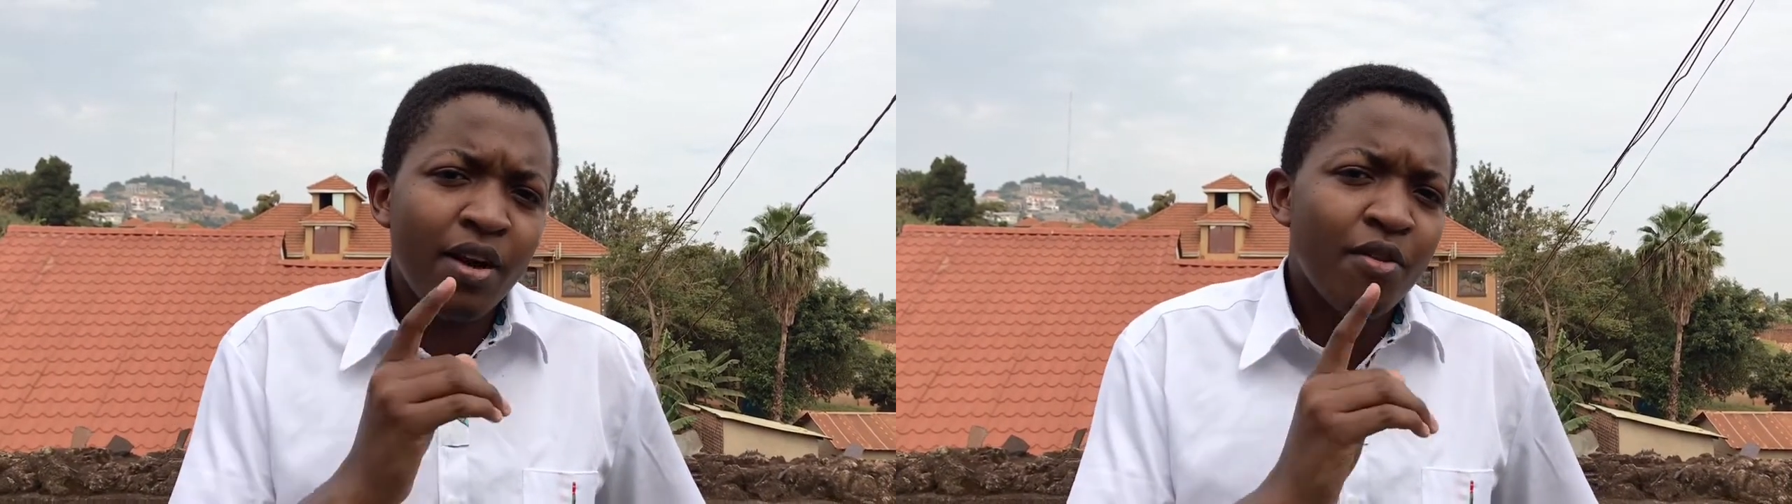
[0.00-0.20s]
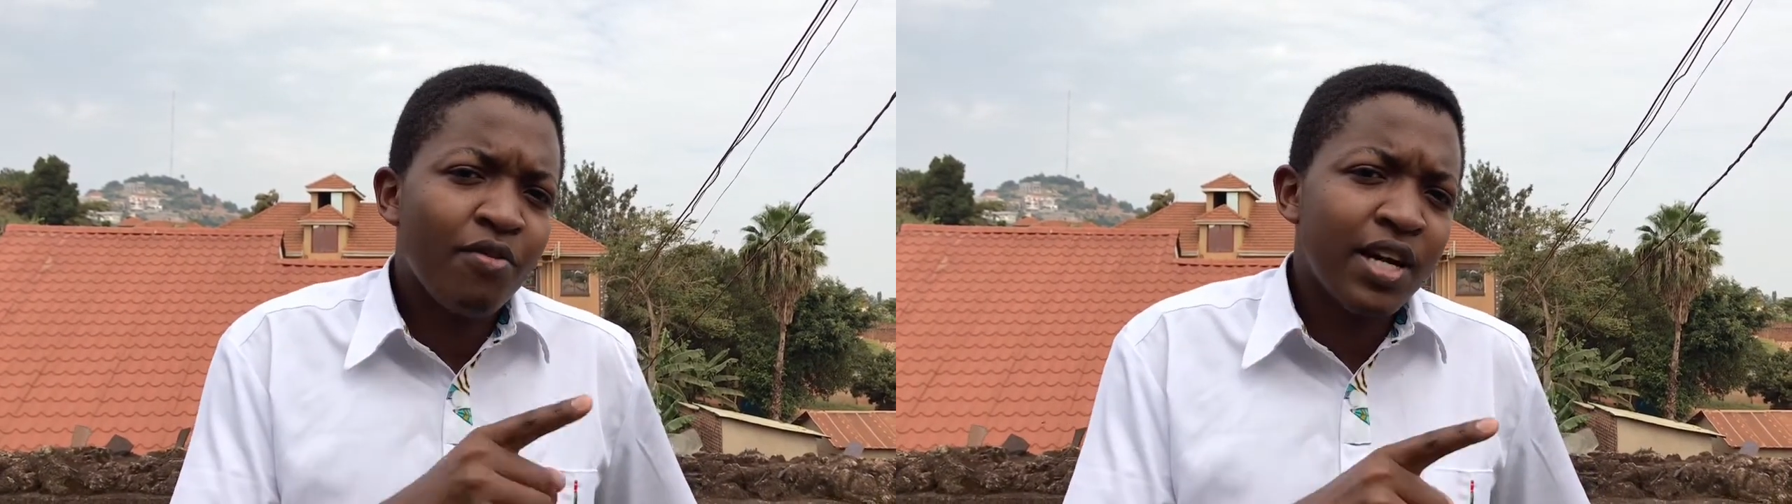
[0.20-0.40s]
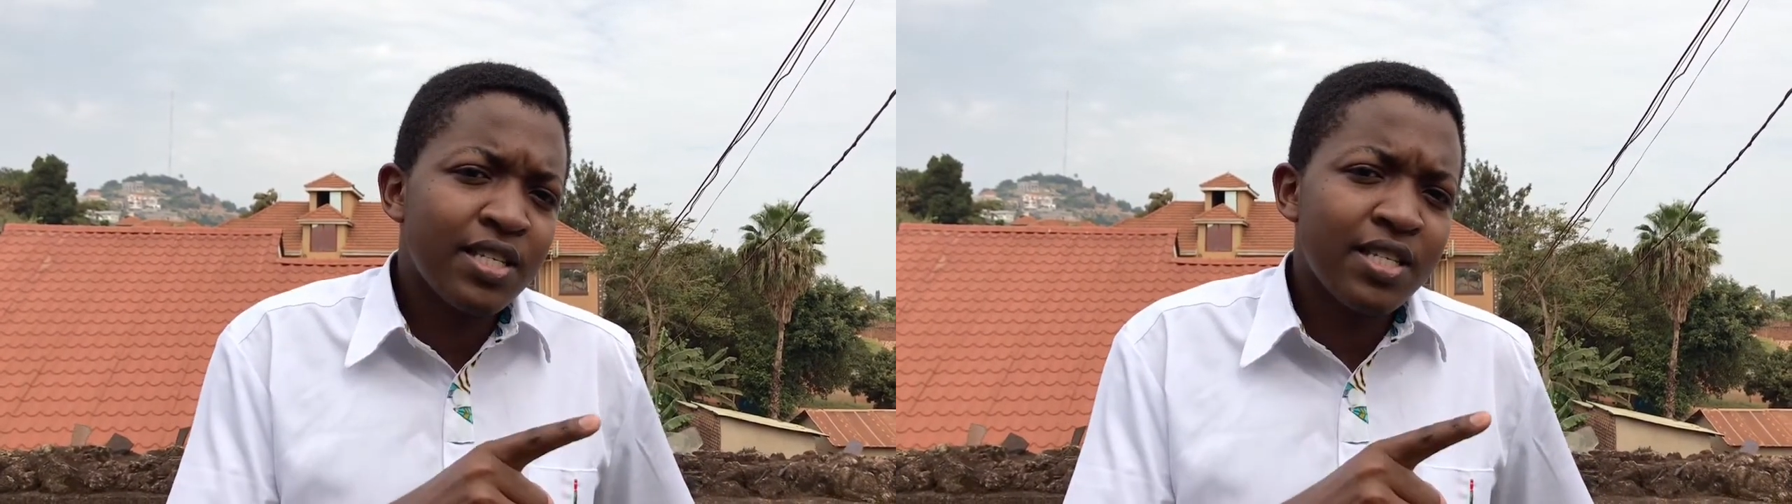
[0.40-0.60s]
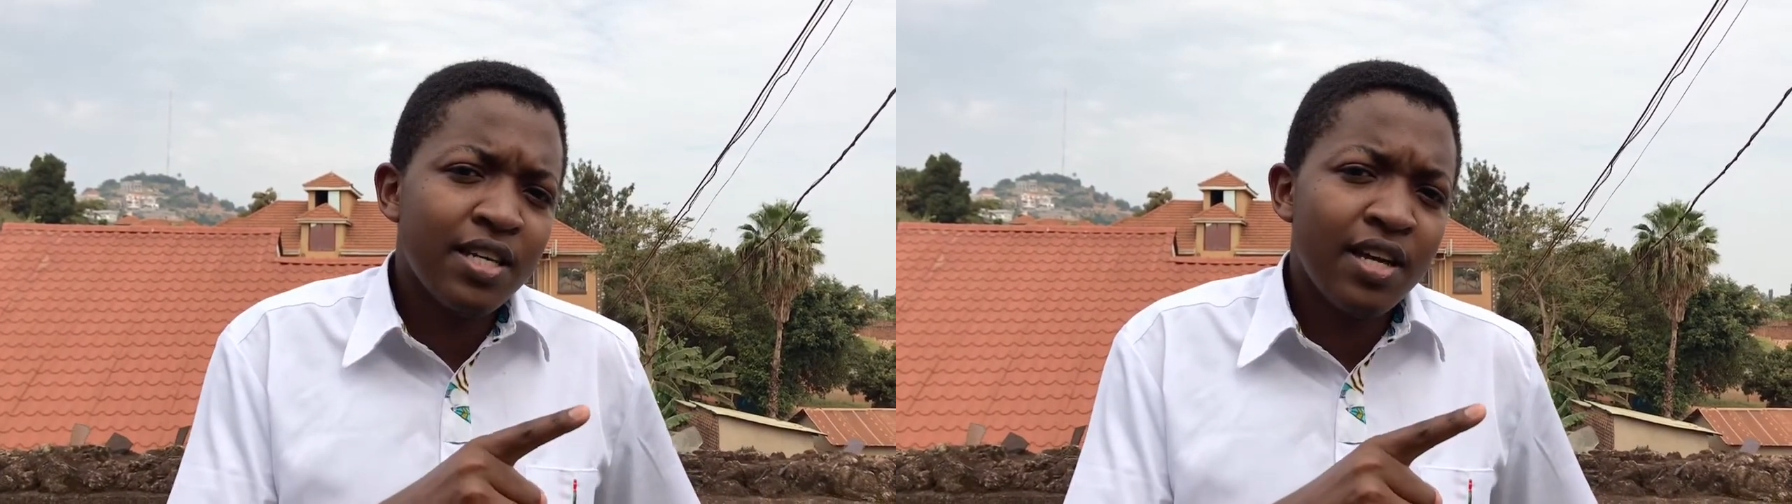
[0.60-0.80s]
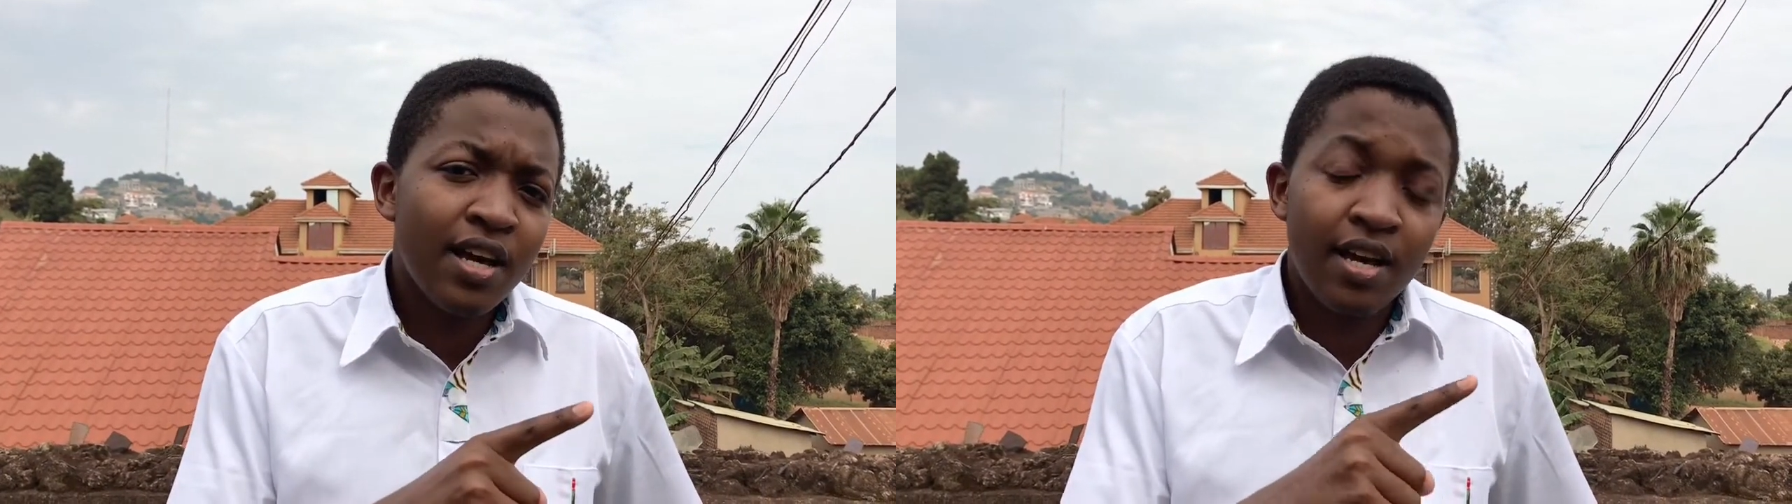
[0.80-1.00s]
First,
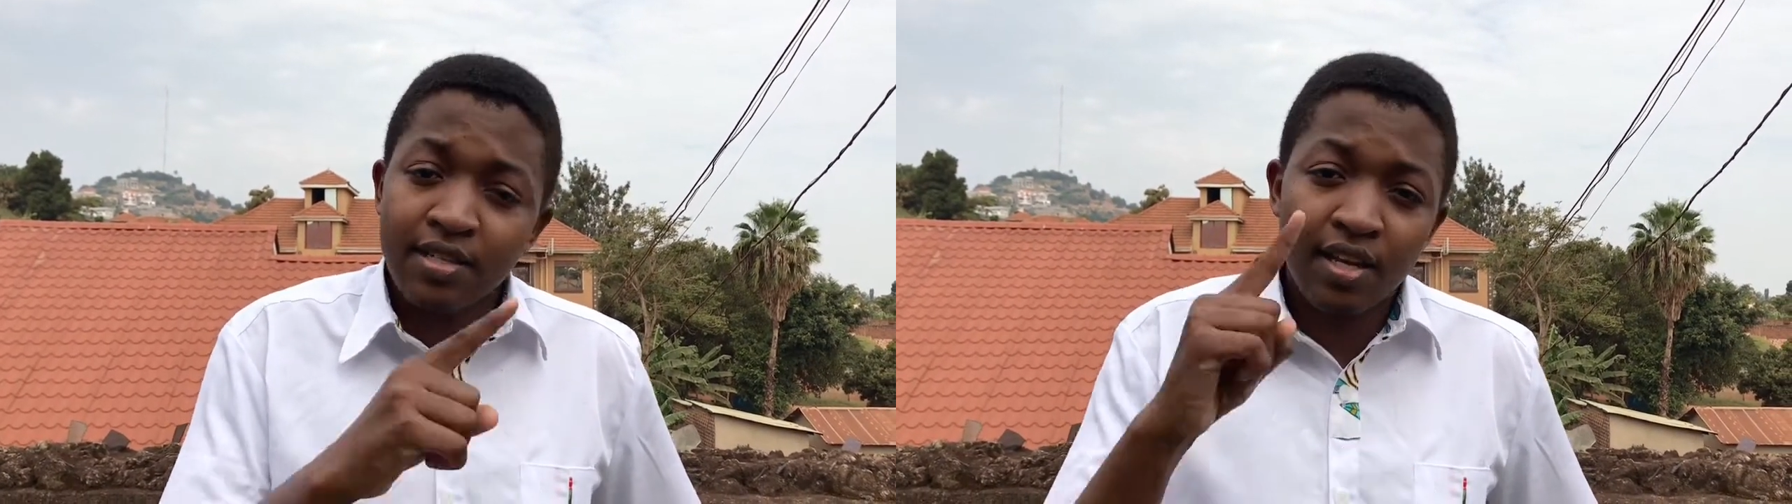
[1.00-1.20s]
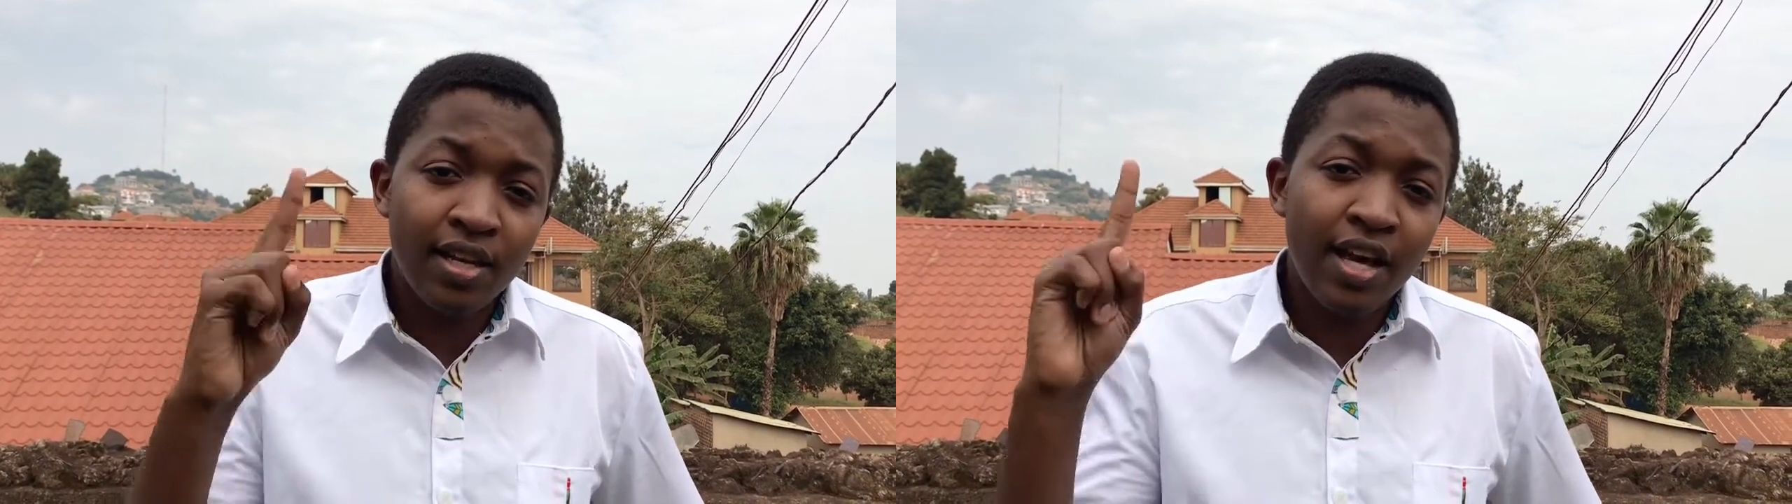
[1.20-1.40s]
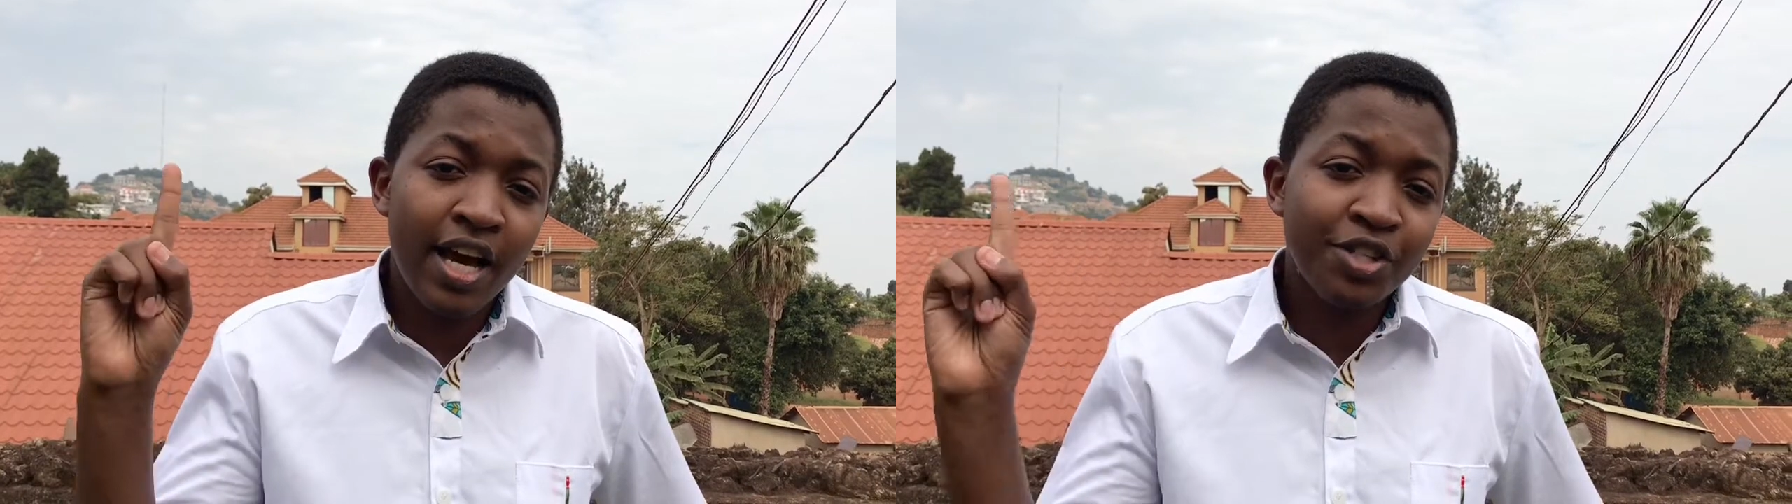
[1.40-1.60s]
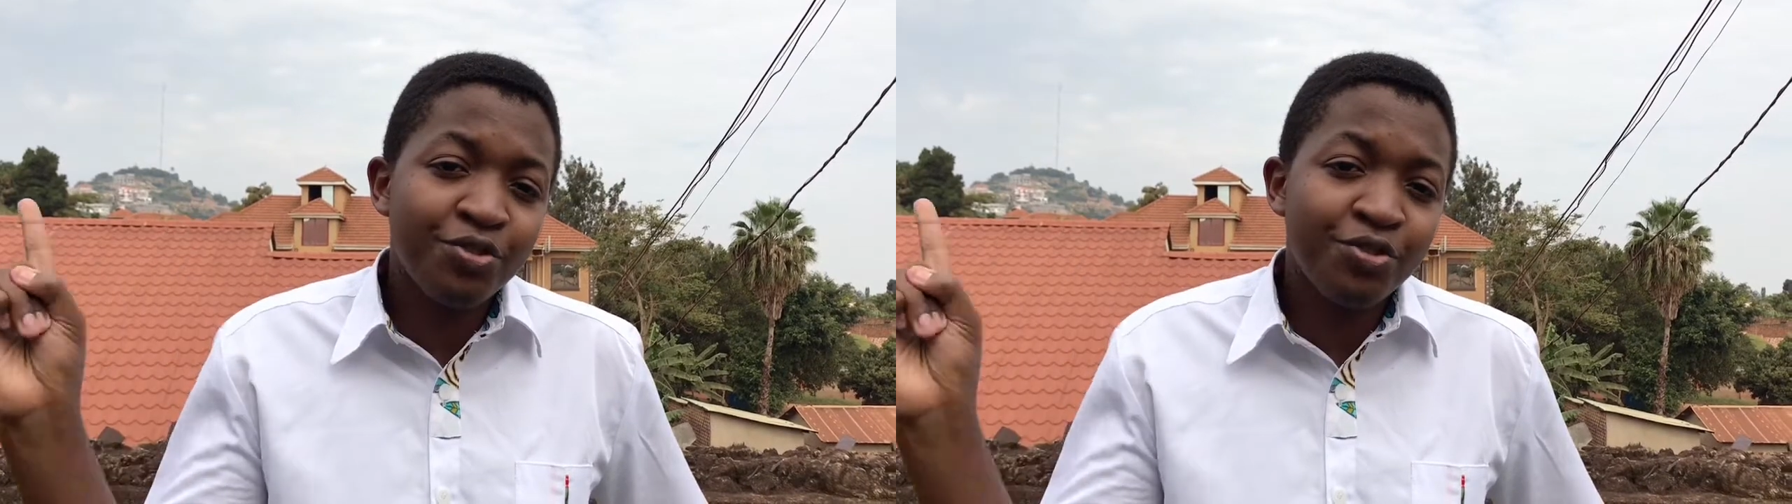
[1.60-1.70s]
as a large